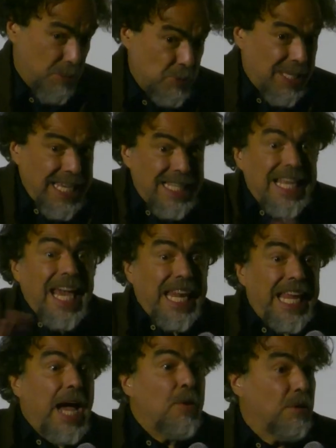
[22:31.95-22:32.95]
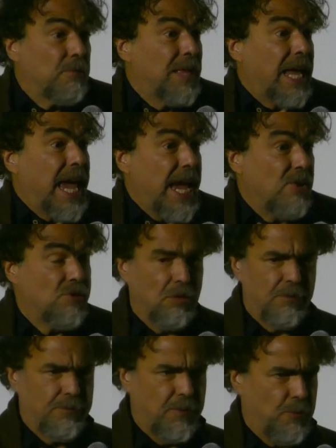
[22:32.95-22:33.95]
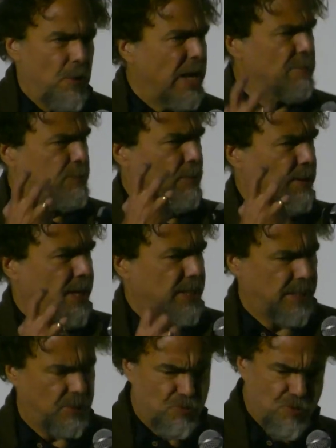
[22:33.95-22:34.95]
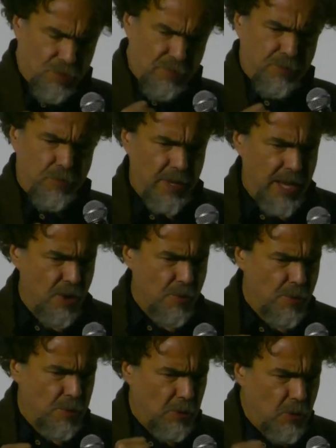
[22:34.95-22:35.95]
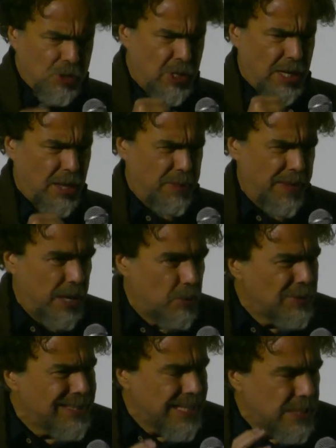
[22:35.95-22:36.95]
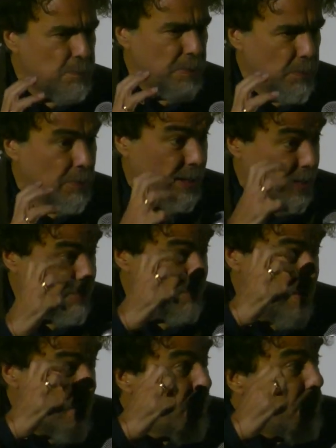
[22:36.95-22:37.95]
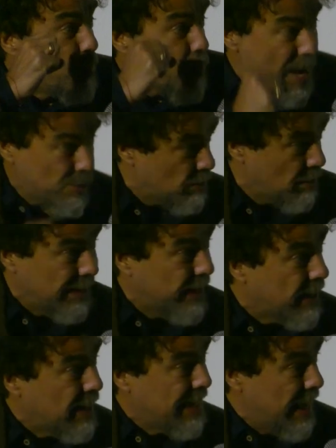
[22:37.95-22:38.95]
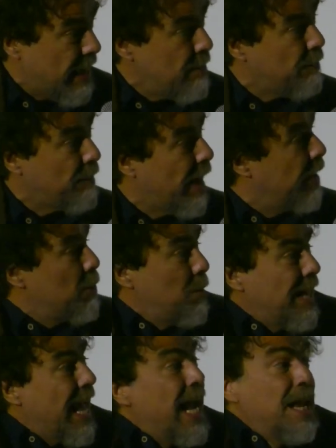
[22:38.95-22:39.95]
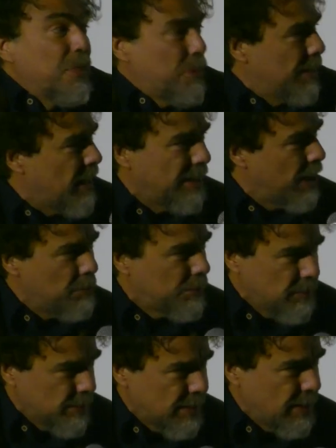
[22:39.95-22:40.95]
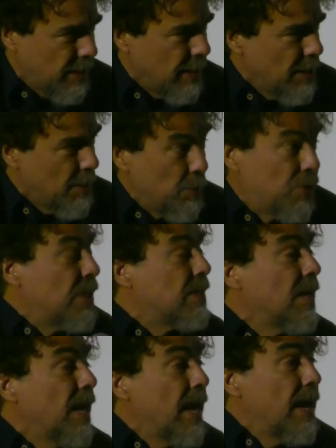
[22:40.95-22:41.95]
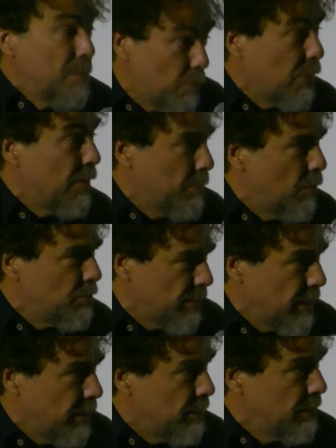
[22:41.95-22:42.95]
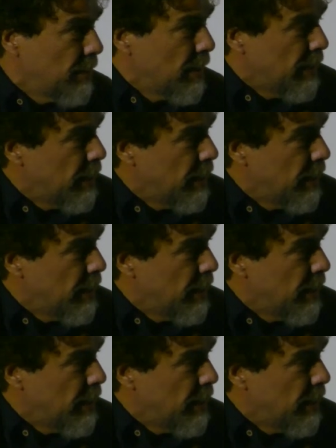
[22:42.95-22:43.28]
because he's getting out of the cage of rightfulness and truthful and chronological thing, and all these people that is very rational, that they fight with anything that they don't understand, which is everything mostly, you know?